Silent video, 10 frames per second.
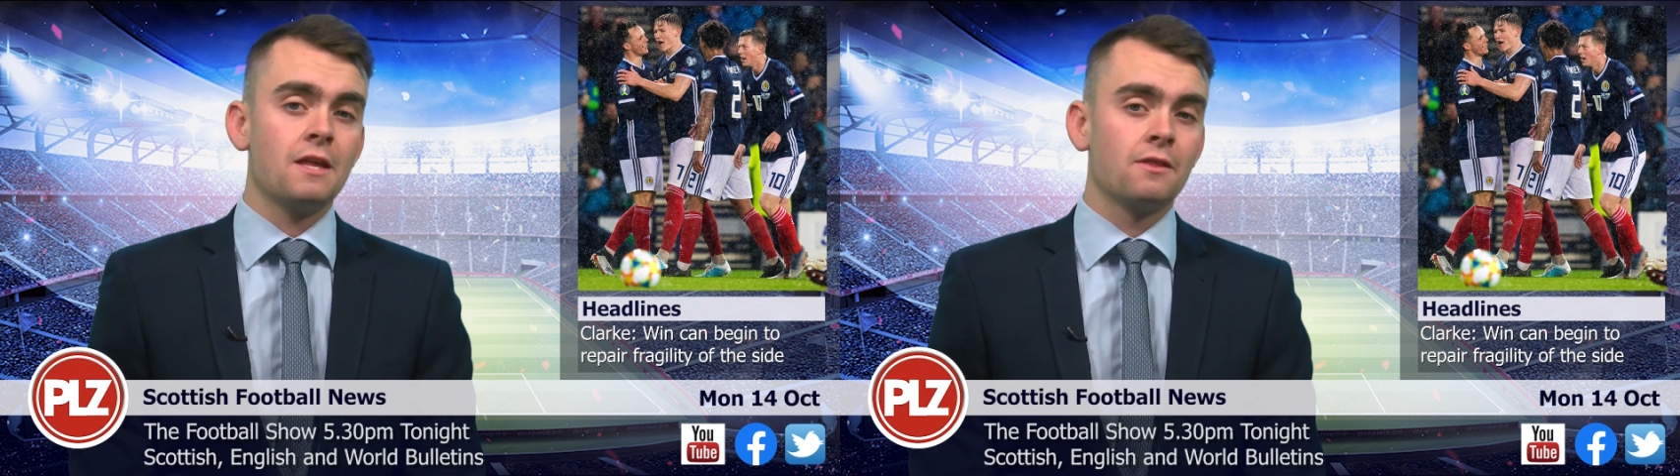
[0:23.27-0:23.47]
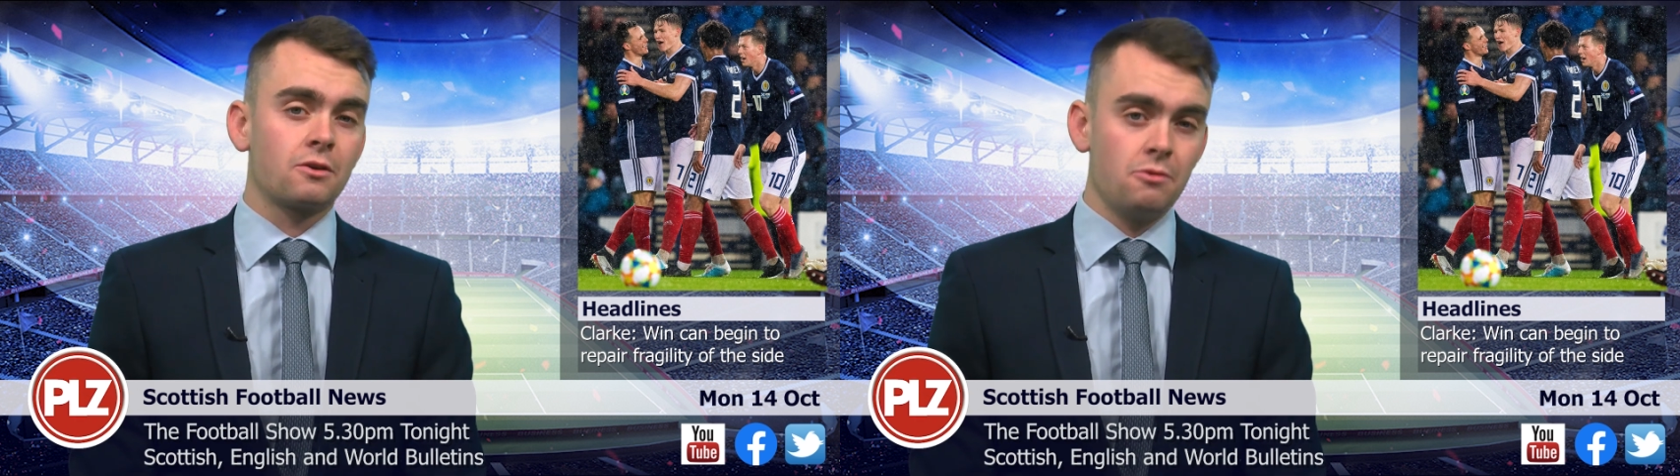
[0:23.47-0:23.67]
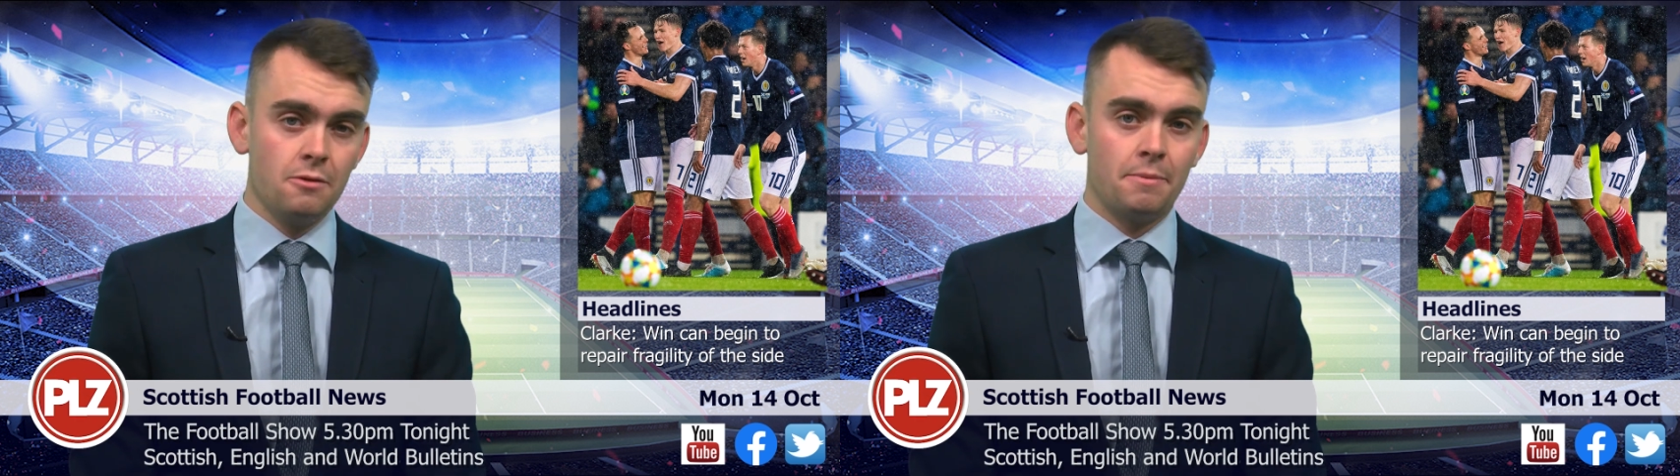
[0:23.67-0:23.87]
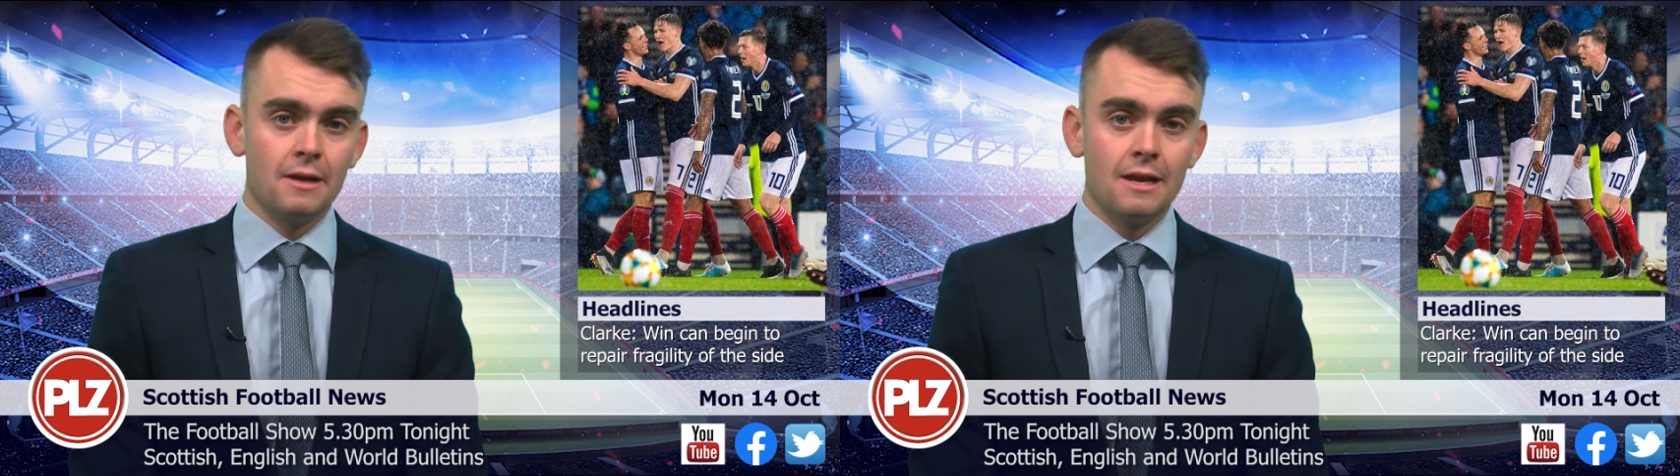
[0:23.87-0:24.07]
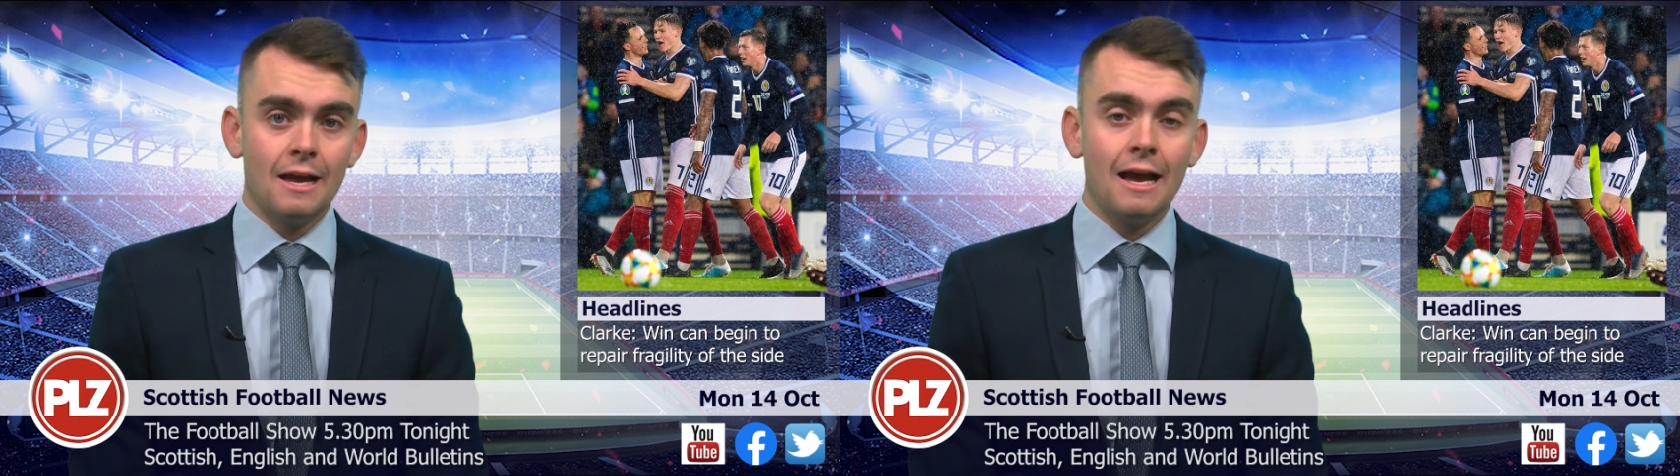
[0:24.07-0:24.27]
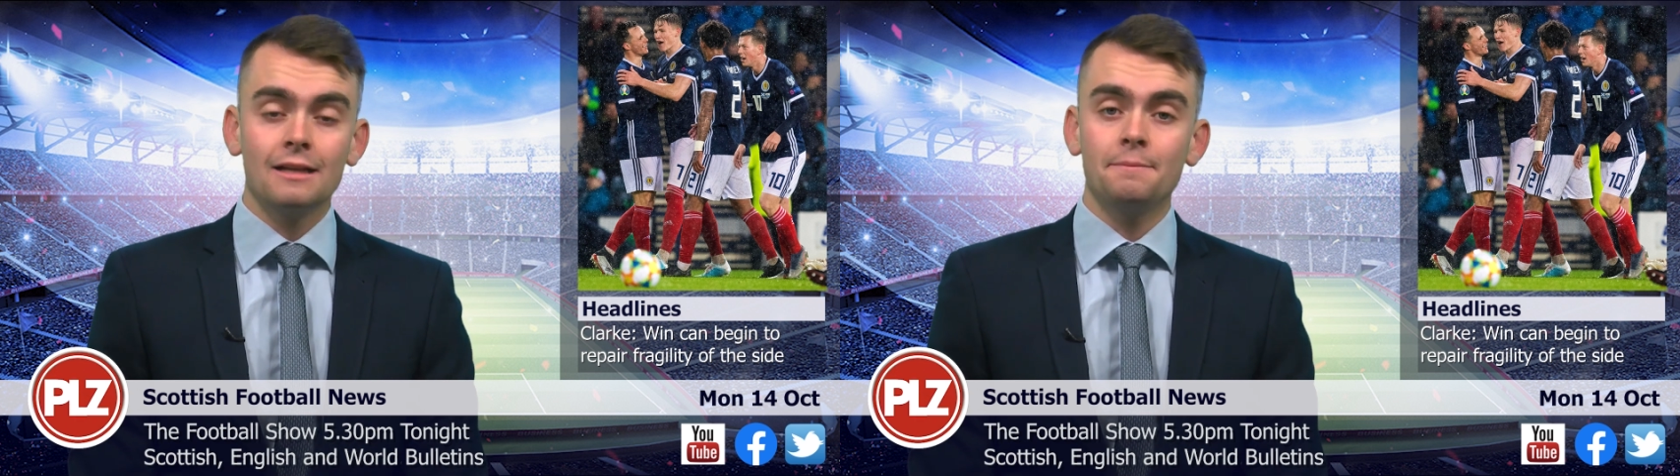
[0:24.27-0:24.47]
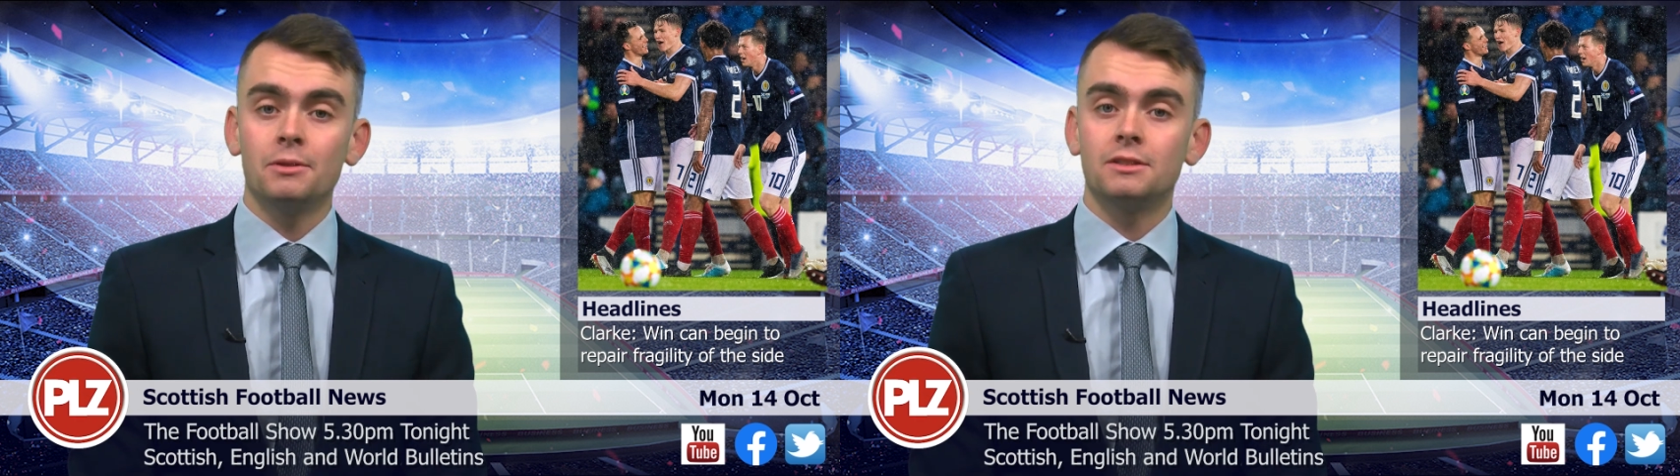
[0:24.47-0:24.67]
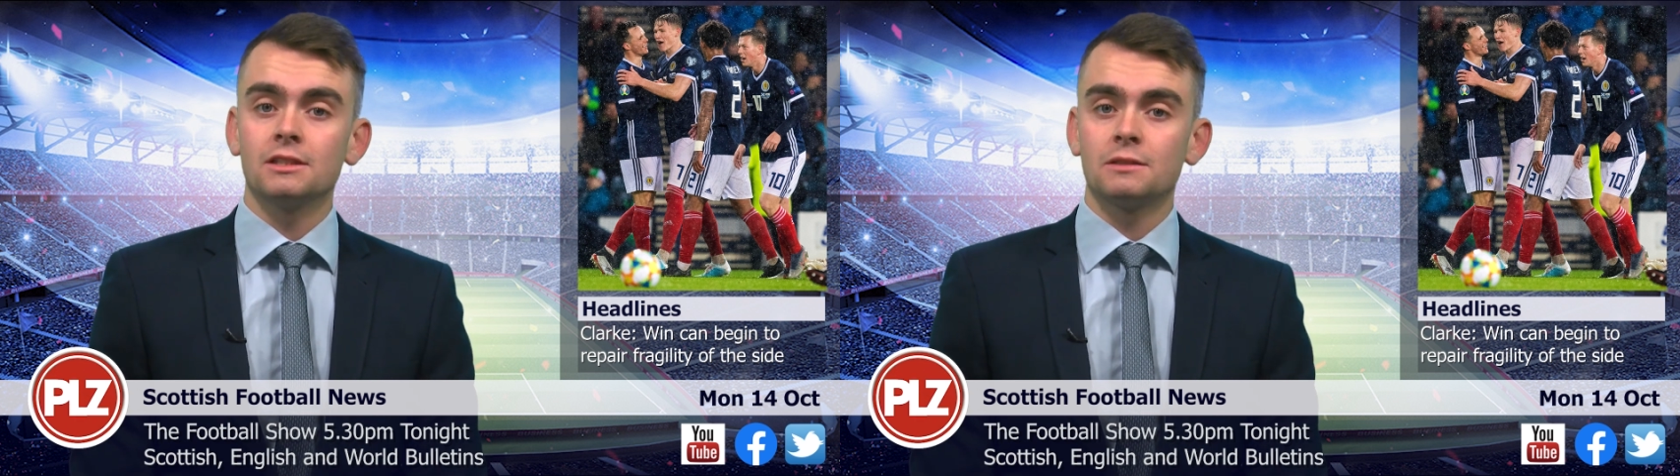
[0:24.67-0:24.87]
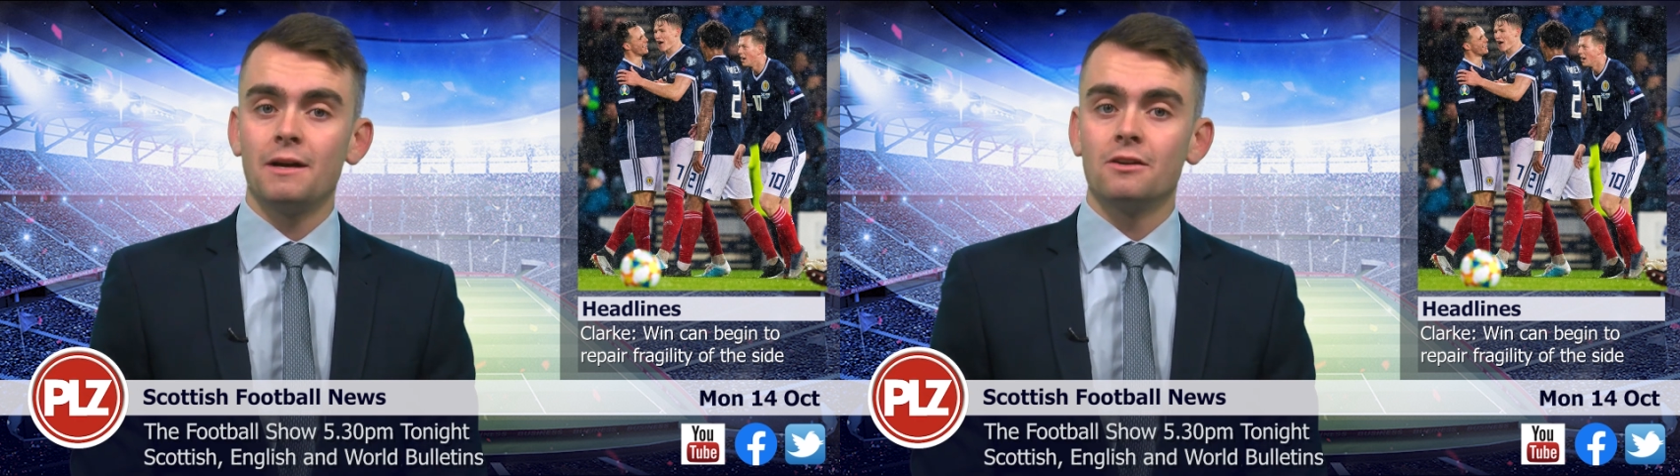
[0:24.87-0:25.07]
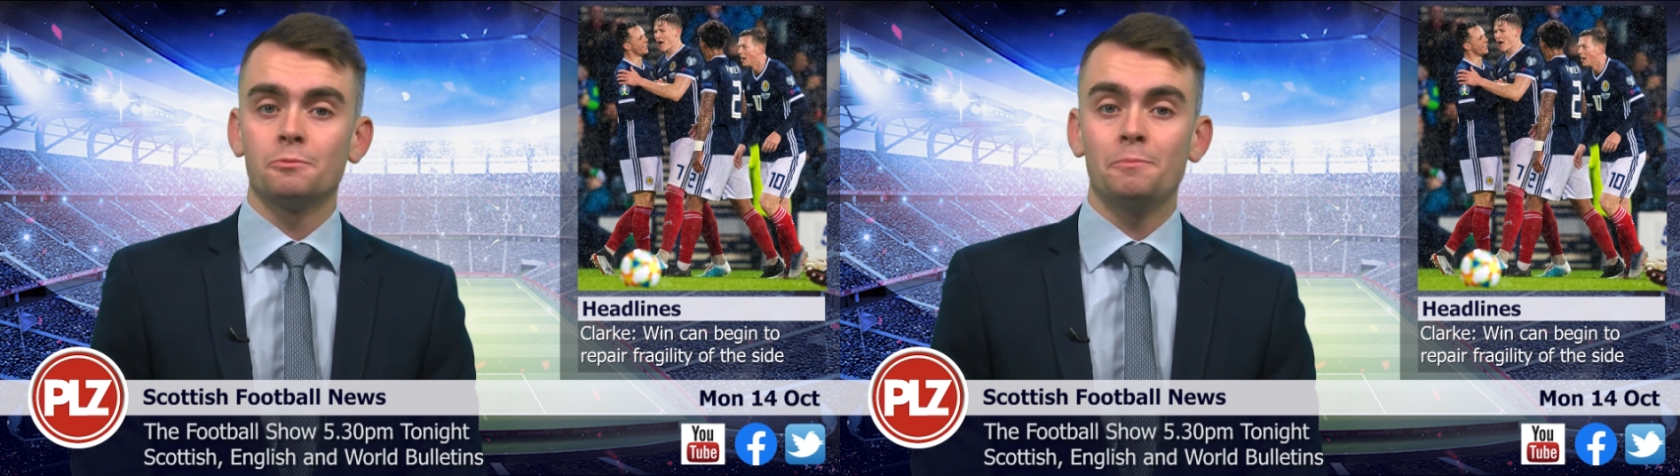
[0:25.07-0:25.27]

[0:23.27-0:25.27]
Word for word: in the group and putting smiles